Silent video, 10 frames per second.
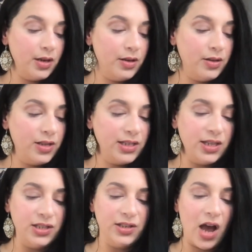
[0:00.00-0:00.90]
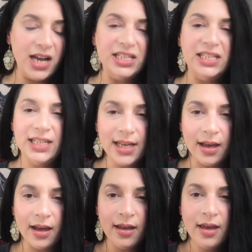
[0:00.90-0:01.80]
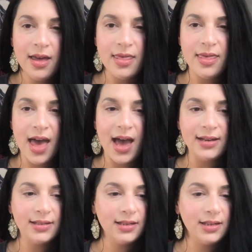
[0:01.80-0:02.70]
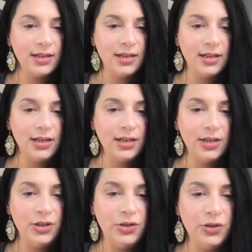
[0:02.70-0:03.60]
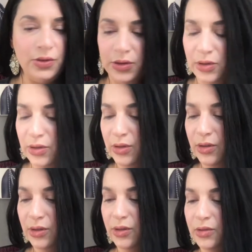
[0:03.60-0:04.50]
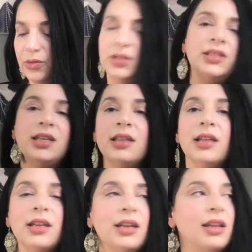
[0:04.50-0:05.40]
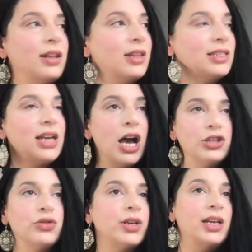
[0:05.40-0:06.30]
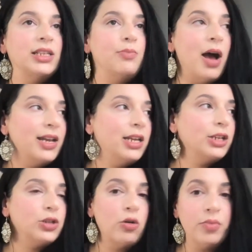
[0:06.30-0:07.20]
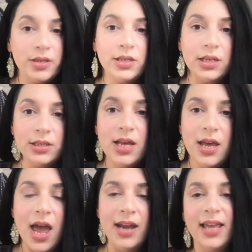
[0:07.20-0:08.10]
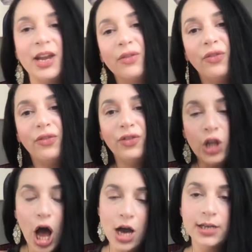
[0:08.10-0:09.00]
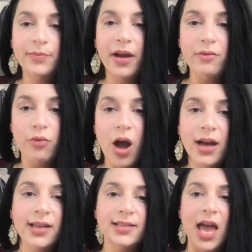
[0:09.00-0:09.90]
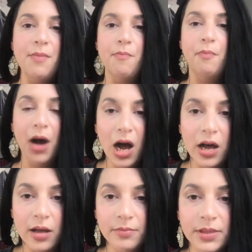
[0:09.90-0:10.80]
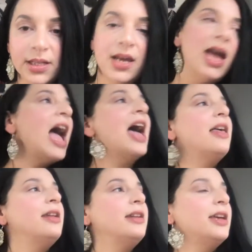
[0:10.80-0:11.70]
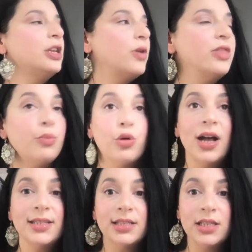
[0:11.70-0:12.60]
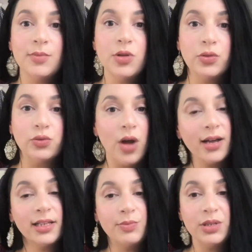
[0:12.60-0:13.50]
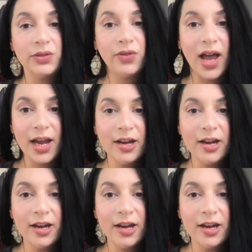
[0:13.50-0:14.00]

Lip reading: This idea that you see that this country is minding its own business and getting flogged by rockets and bombs. And, in the process, some of those rockets misfire